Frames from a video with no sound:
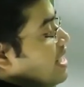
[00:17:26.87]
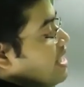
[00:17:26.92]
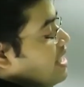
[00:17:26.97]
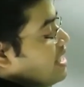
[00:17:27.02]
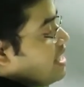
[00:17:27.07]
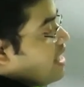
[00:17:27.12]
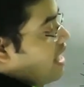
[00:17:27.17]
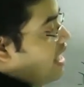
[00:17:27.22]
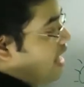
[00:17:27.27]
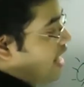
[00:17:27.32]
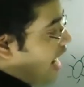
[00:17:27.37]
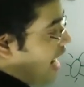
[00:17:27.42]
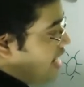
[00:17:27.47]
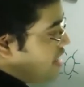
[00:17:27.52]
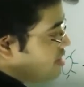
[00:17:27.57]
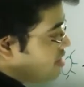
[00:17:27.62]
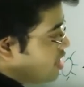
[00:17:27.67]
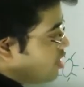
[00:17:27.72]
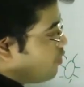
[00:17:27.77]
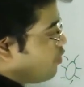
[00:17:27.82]
getting here
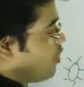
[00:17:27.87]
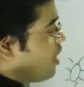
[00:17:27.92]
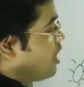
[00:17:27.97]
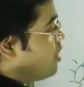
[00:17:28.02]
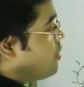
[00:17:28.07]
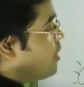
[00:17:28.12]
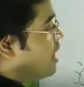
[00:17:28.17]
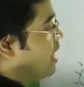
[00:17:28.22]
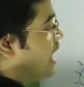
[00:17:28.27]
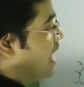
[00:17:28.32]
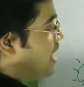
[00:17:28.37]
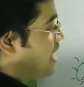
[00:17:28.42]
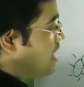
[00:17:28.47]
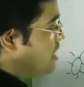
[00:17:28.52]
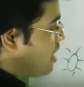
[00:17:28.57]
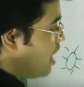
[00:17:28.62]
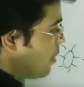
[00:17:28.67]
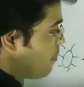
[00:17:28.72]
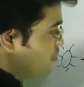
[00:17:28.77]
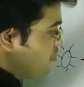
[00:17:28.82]
lines and why we are
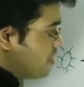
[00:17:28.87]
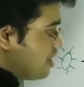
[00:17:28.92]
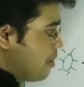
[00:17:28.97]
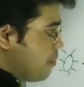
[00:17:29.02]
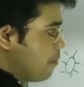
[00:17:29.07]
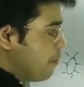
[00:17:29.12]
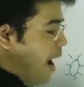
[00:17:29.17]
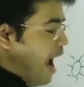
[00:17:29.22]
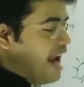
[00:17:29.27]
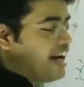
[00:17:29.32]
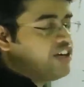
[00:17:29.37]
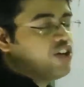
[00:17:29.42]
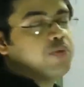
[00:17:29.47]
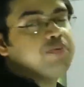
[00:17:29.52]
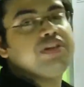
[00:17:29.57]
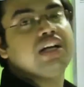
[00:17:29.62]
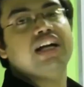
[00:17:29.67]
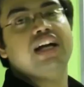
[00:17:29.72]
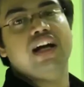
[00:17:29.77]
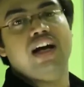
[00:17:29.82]
getting the band
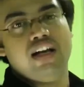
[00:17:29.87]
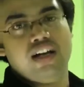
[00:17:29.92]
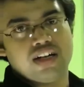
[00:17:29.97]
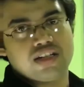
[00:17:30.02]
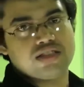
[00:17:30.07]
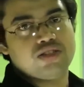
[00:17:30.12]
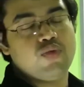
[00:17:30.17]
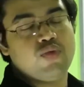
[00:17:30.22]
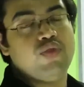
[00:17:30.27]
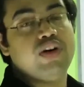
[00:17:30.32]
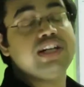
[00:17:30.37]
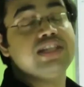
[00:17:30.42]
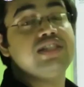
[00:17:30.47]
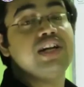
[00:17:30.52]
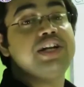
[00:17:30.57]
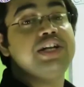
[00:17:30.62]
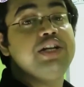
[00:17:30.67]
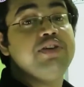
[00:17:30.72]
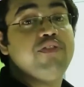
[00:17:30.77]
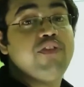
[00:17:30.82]
of the colors. So what is
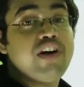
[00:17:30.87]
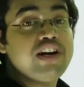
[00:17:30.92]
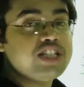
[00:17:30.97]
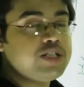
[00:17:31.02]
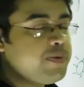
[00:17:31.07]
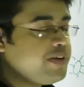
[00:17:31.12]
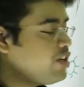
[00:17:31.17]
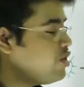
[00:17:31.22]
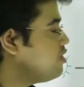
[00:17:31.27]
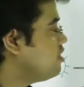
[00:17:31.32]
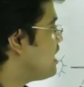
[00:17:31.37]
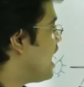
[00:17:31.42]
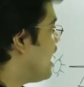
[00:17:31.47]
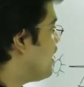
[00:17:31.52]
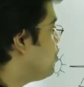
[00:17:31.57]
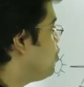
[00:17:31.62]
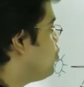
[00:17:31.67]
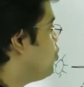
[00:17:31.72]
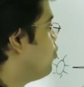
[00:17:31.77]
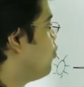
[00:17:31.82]
the difference between
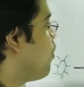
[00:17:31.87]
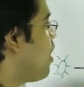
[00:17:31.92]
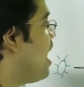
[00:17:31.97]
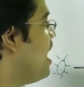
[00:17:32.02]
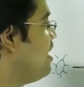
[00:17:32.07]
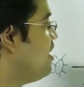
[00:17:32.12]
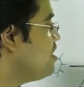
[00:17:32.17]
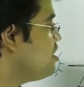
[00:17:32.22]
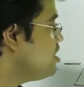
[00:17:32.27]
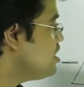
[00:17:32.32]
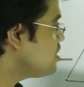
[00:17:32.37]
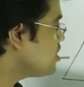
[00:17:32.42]
that two? Why it is